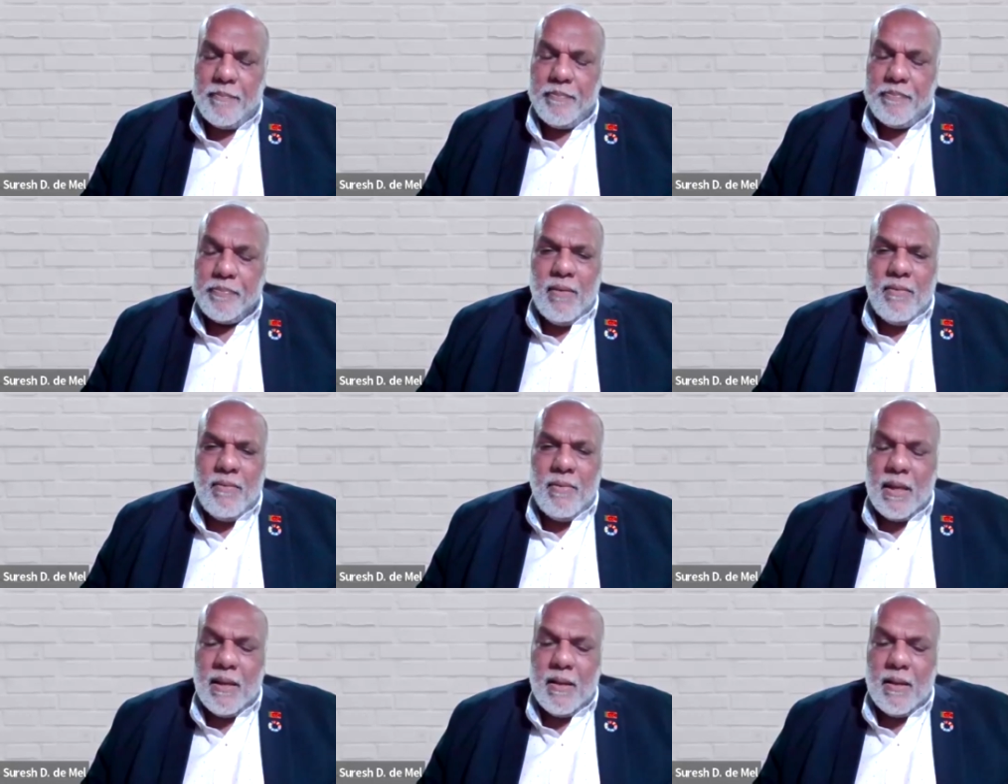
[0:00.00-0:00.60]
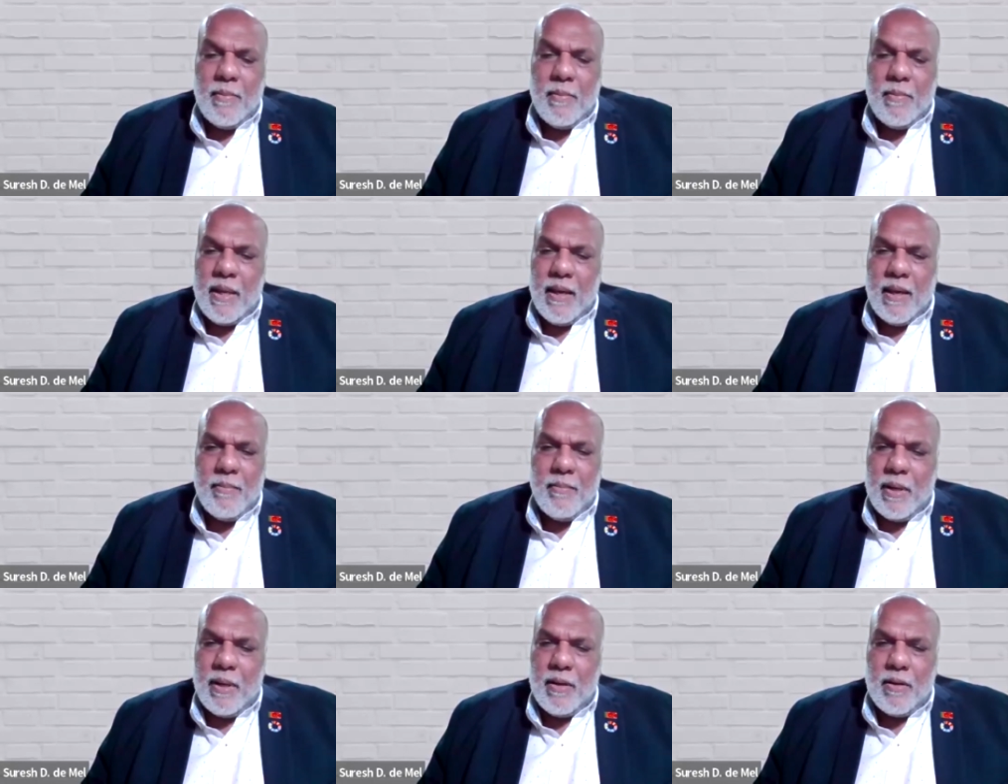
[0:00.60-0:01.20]
we will
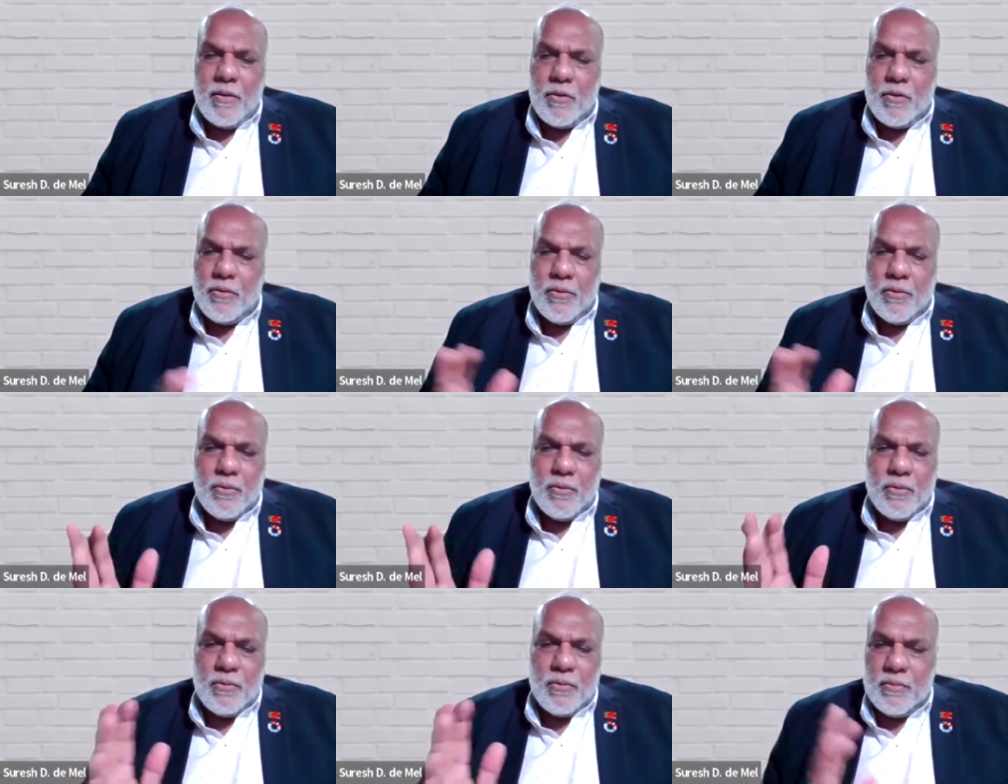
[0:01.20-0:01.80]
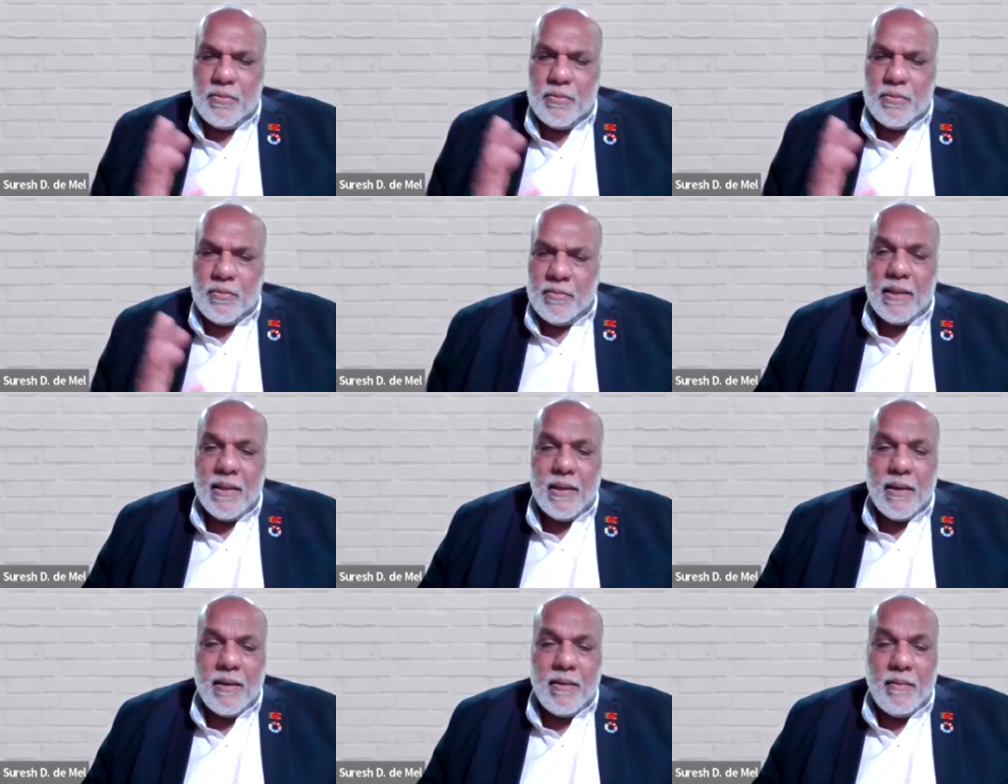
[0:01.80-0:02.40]
be able to
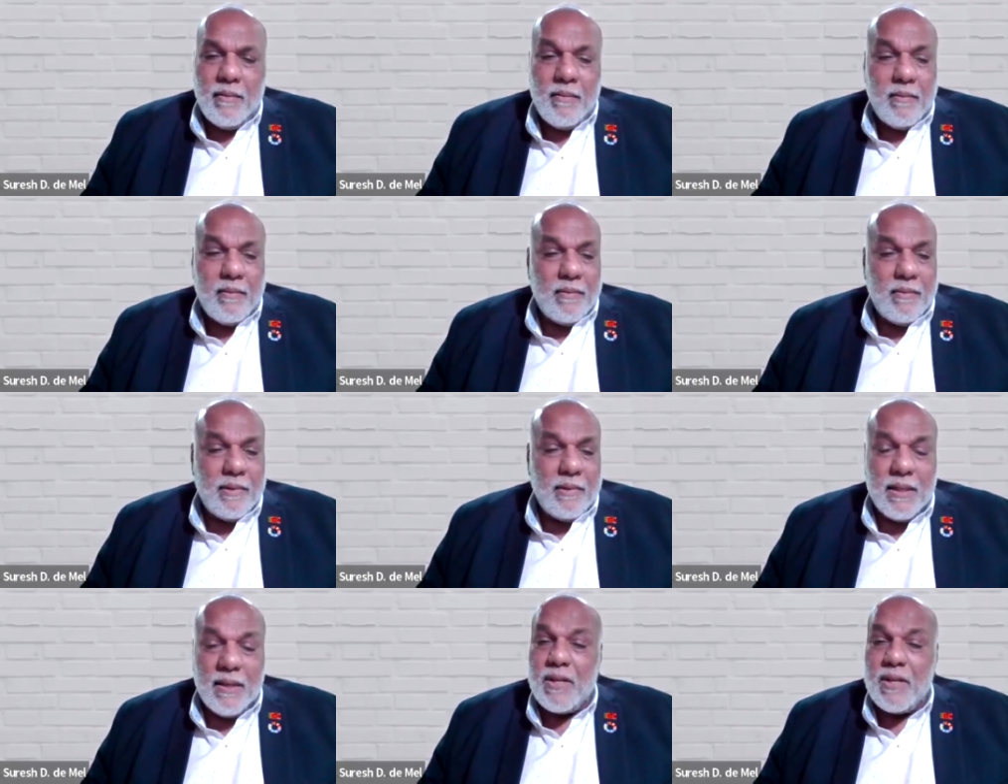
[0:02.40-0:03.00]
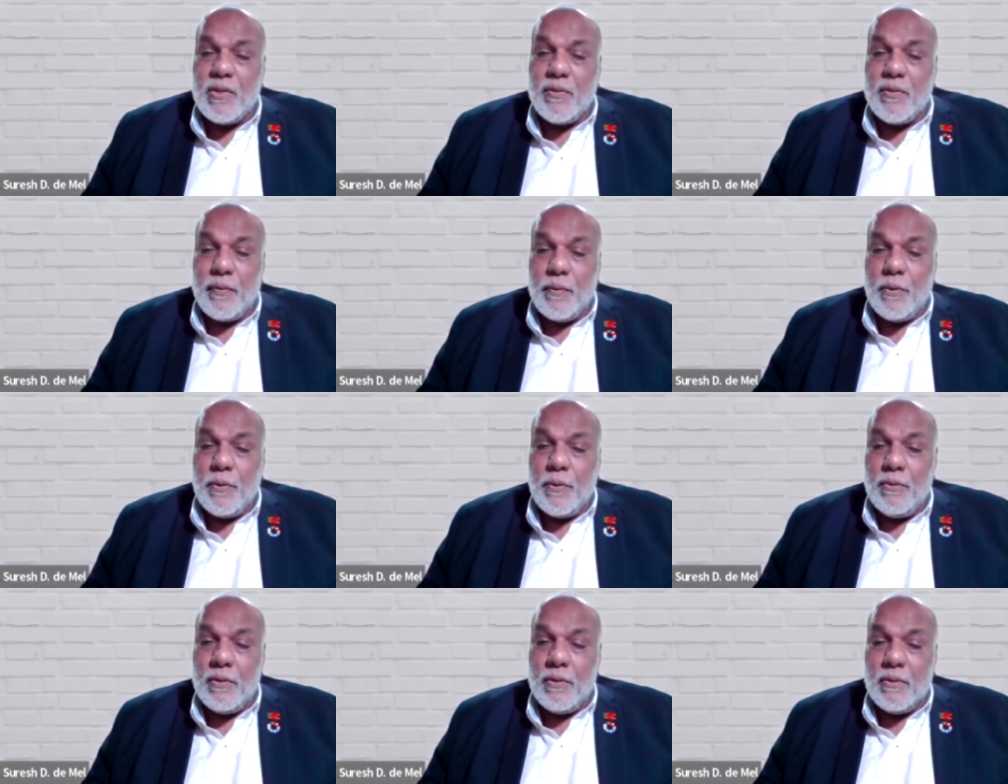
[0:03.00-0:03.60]
be the fresh
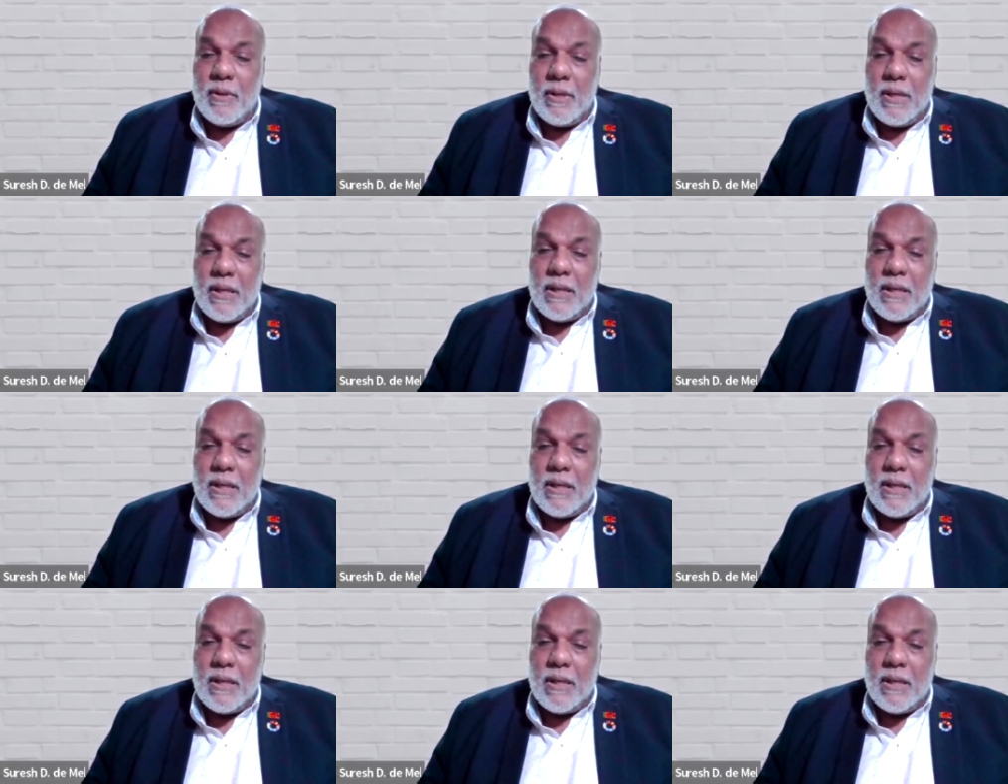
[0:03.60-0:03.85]
fruit